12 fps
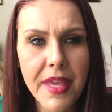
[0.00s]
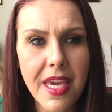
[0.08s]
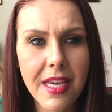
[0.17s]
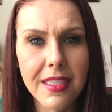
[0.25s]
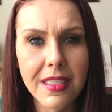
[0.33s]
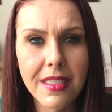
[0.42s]

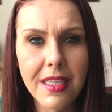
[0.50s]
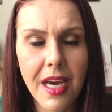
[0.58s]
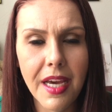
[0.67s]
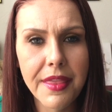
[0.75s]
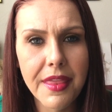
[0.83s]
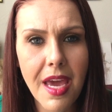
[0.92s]
And
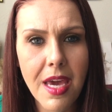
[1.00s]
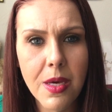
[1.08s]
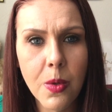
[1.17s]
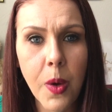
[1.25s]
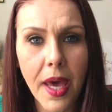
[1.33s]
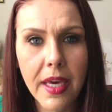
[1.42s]
I
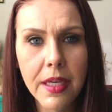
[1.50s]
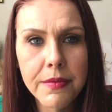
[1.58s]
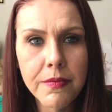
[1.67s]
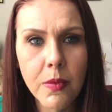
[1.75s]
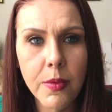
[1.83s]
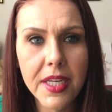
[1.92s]
think, quick,
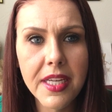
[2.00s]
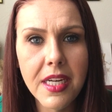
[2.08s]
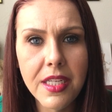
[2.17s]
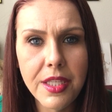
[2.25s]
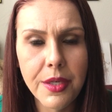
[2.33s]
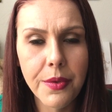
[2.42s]
what can
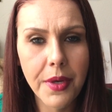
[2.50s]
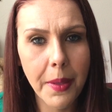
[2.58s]
I do?